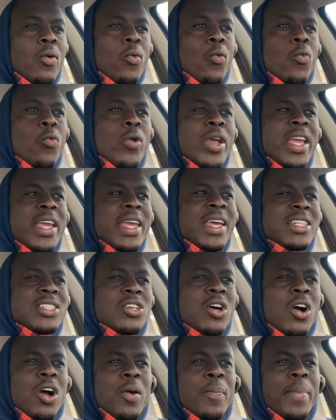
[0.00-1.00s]
we can
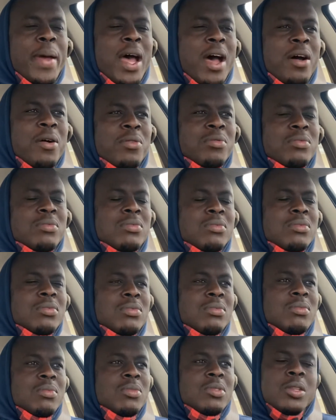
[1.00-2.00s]
talk about
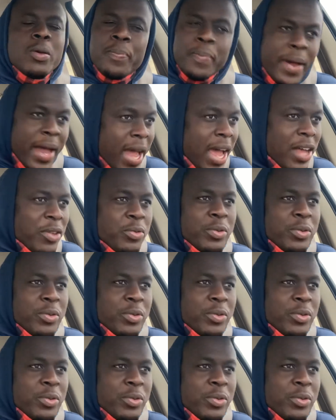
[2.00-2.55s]
the past.